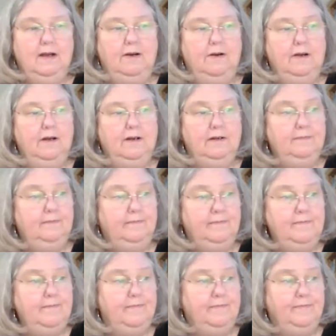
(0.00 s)
Or
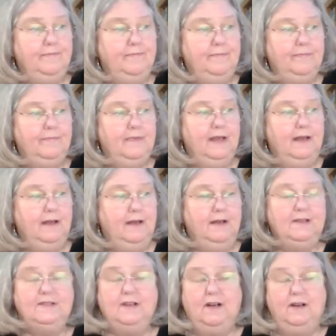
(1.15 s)

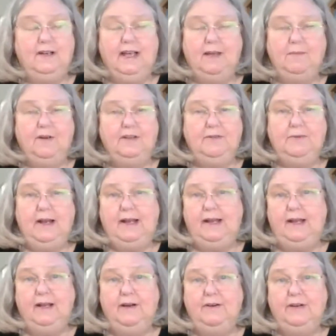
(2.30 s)
a song came on the
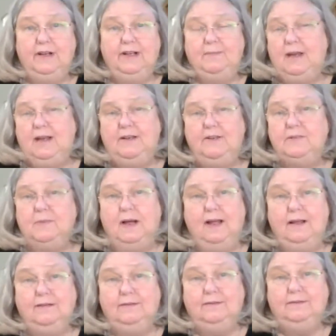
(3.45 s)
radio and it made you
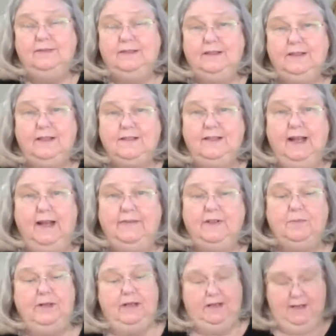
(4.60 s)
smile. It doesn't have
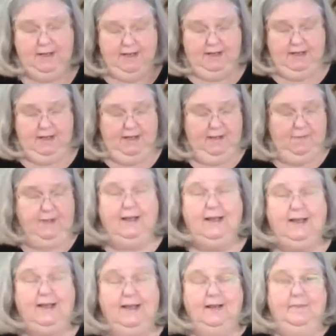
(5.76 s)
to be a big
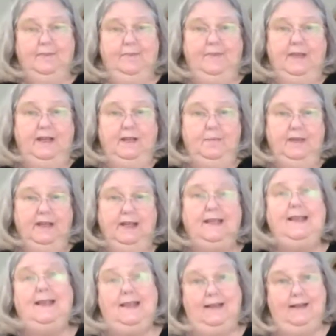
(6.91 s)
thing. It could be
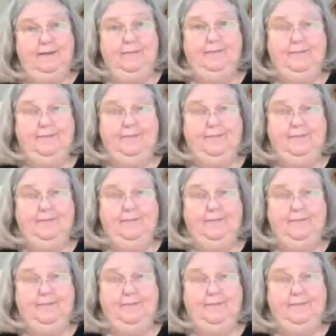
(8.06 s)
anything.